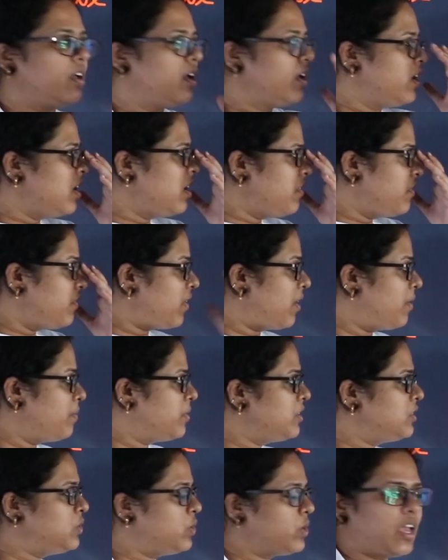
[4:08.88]
Here from
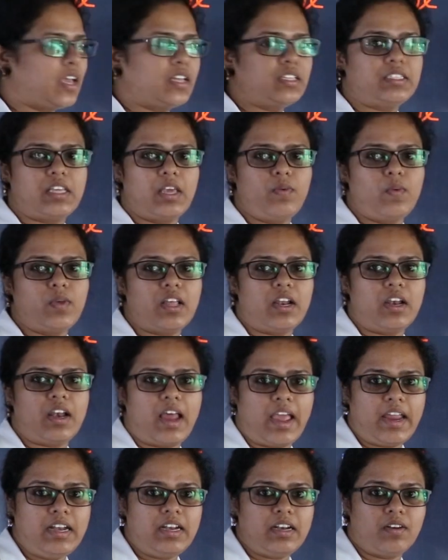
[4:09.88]
this you can say when the
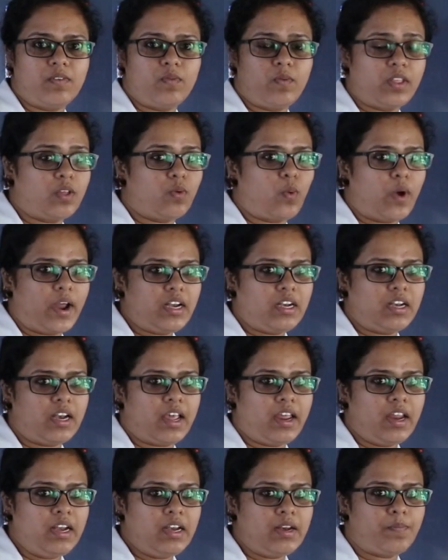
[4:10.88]
light, when the white
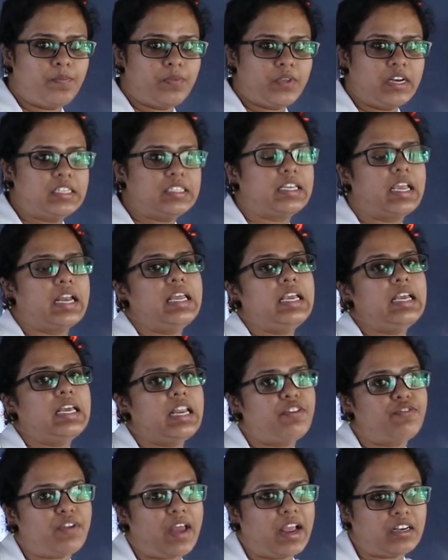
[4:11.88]
light, it is getting
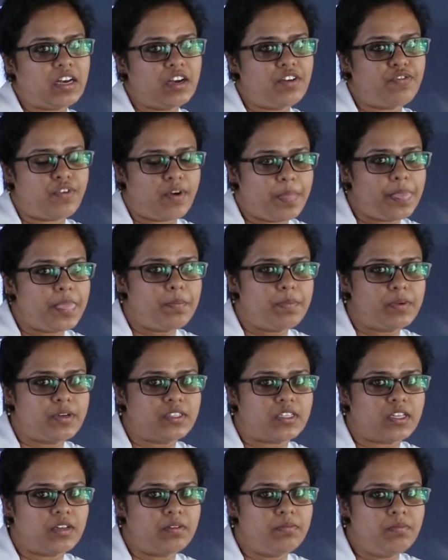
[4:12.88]
refracted from the
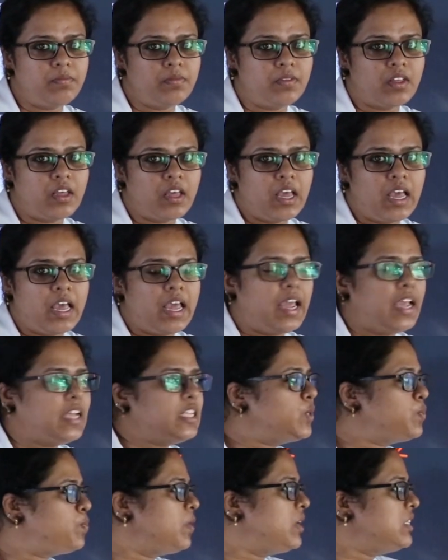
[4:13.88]
prism, it
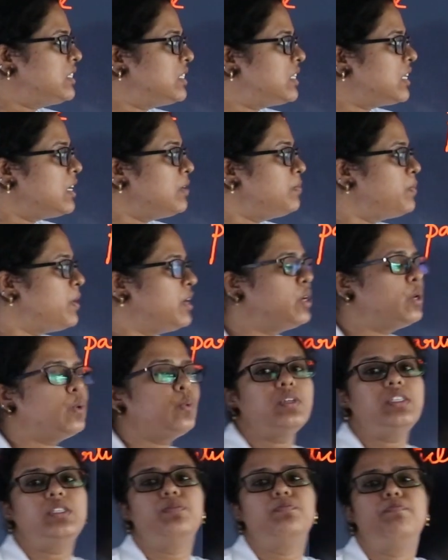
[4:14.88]
splits up into
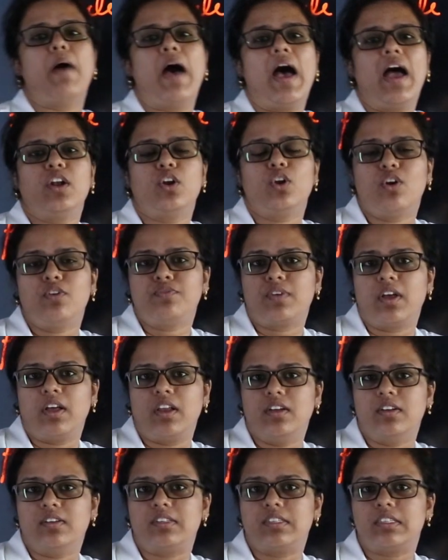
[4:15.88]
its band of
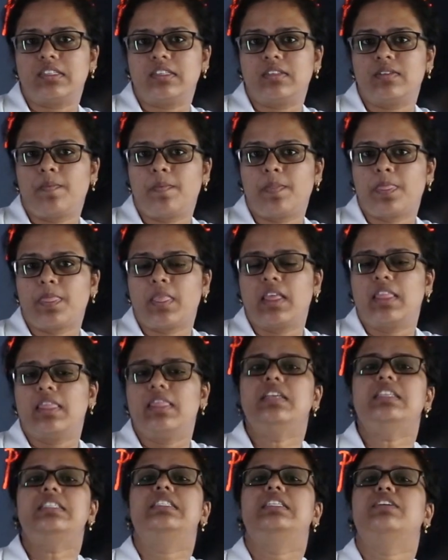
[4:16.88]
colors.
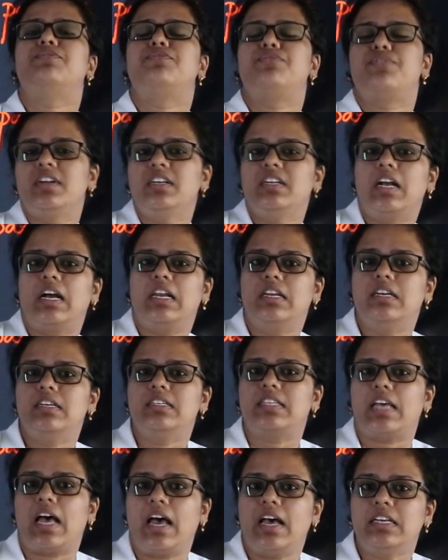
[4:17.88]
This different colors
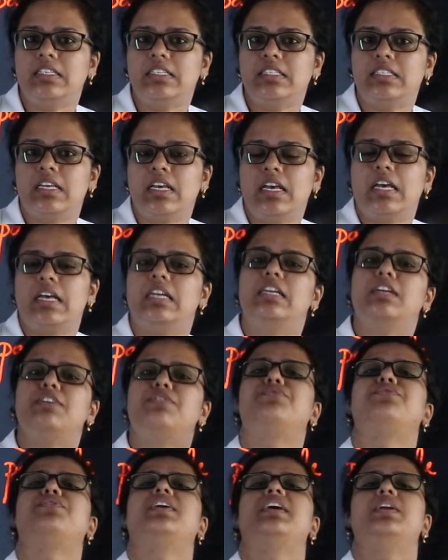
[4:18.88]
has
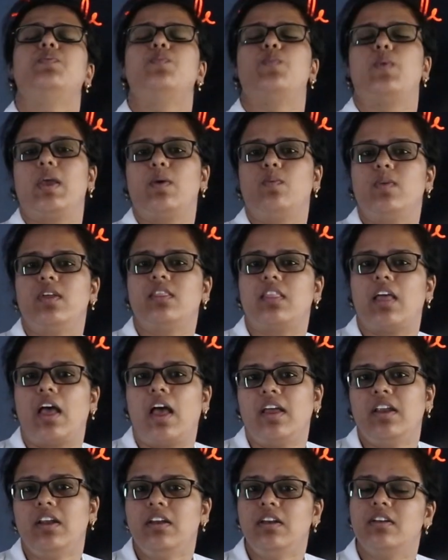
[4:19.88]
different wavelength
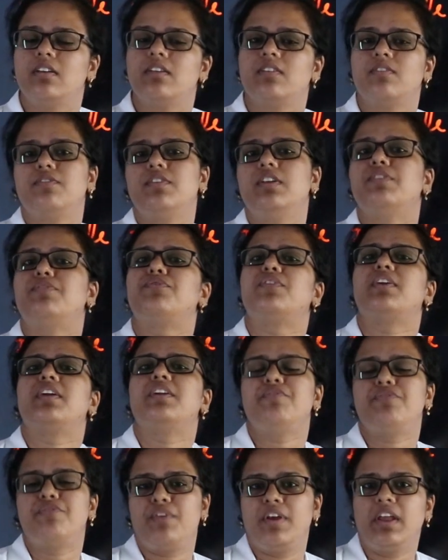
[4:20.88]
and
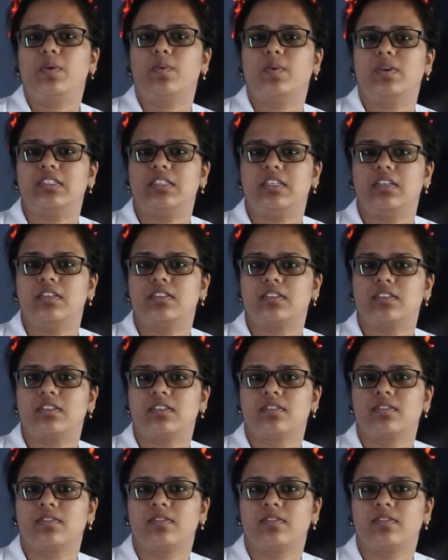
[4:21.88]
different frequencies.